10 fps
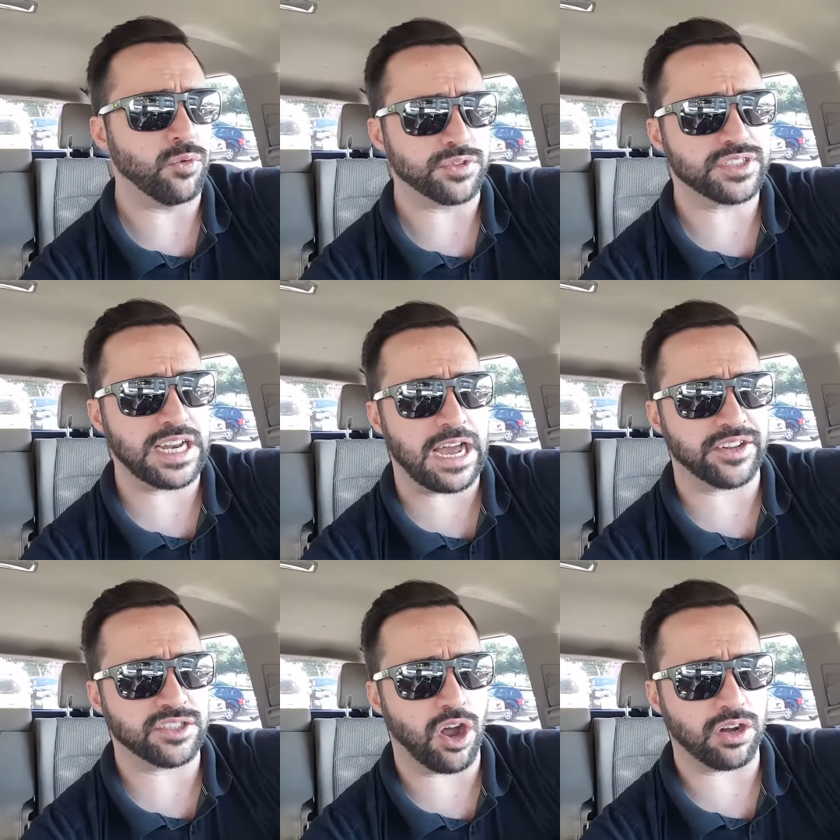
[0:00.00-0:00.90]
We'll sit down
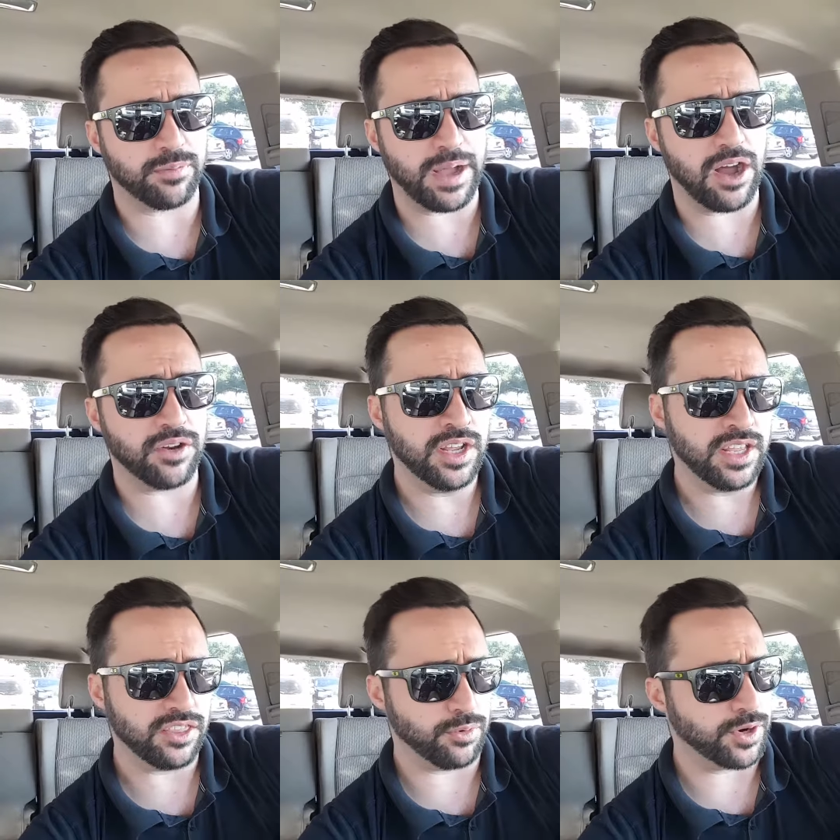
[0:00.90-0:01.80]
and talk about
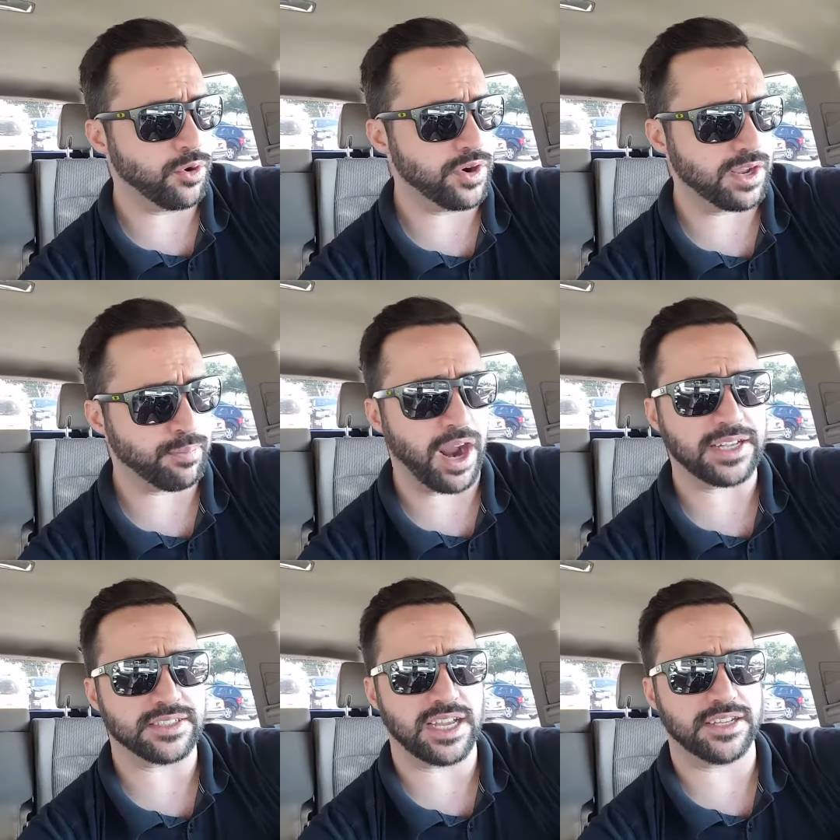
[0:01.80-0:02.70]
the recruiting
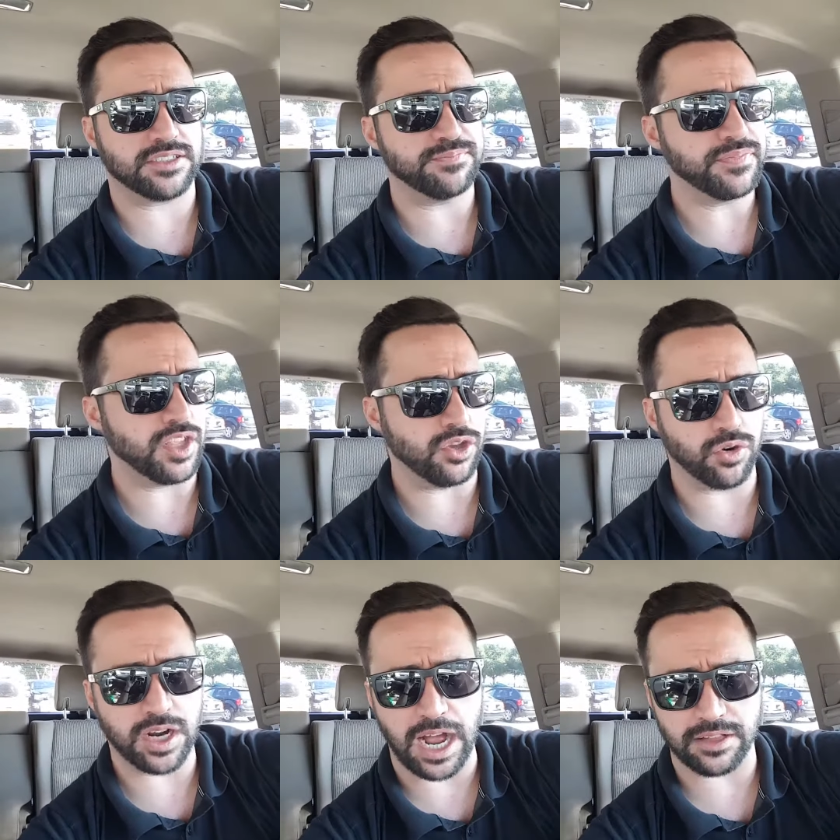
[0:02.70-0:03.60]
process,
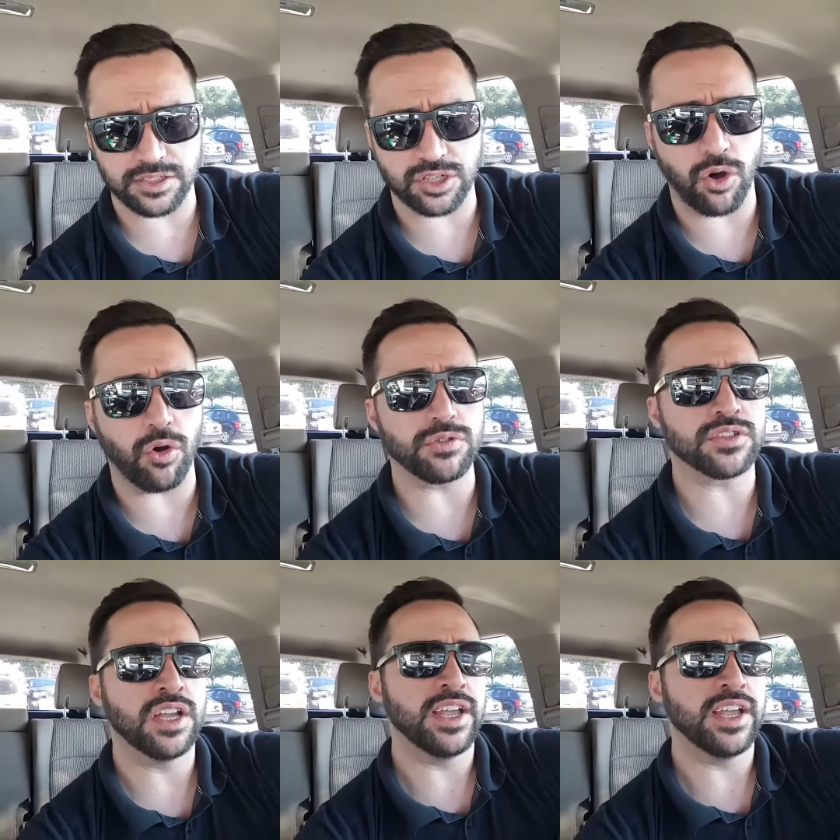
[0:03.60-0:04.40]
your college goals,